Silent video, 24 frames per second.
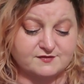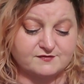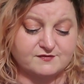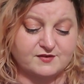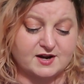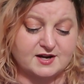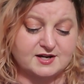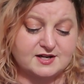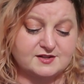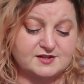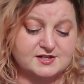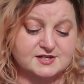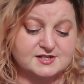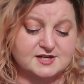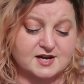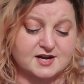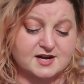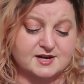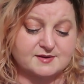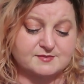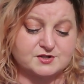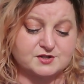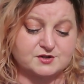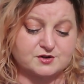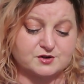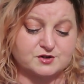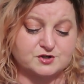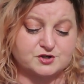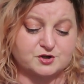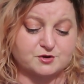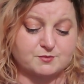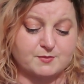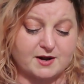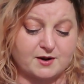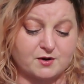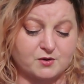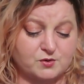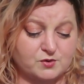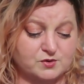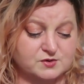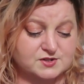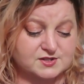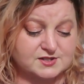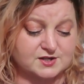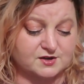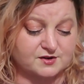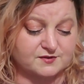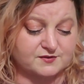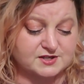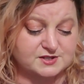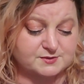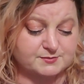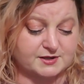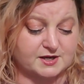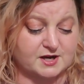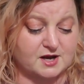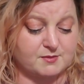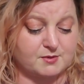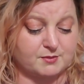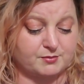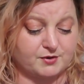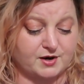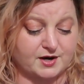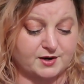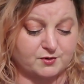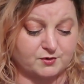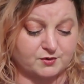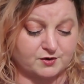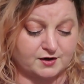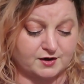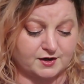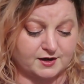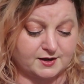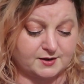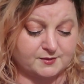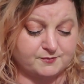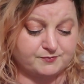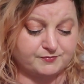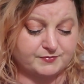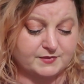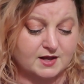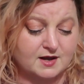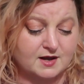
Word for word: and finding the time to nurture my whole self has become a priority.